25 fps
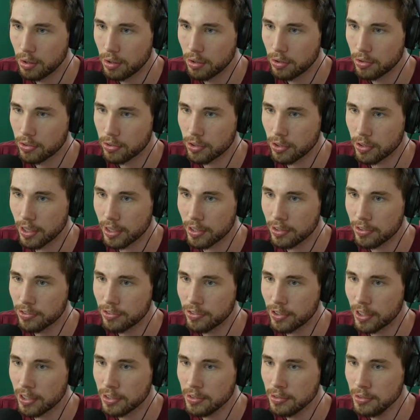So that's
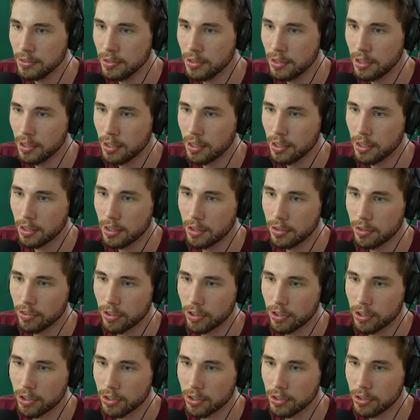fun.
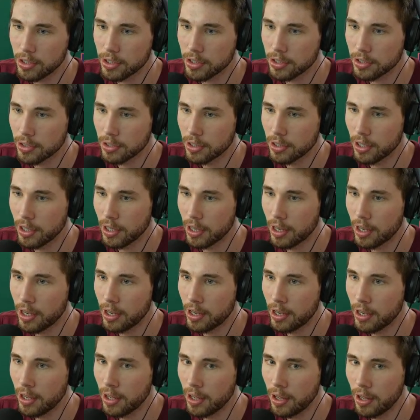Very good.
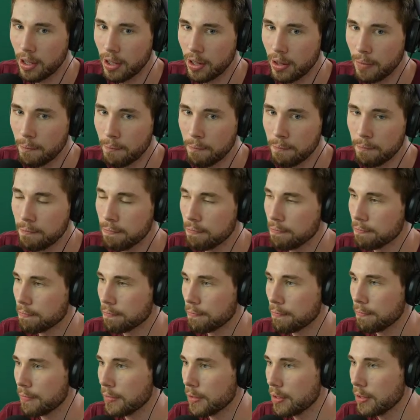
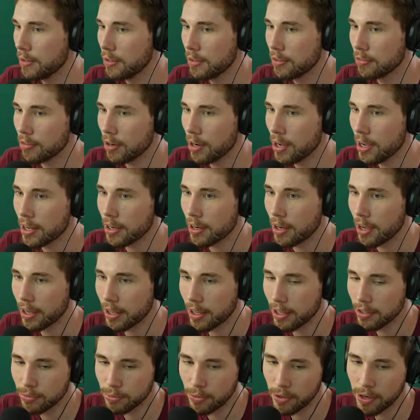Right. I
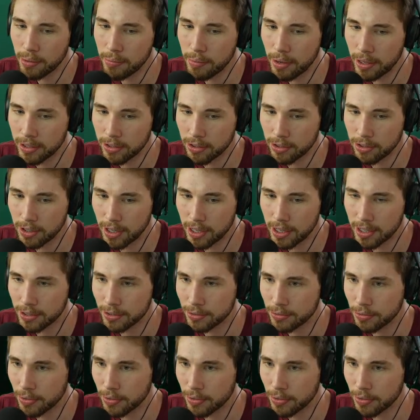guess what I might do now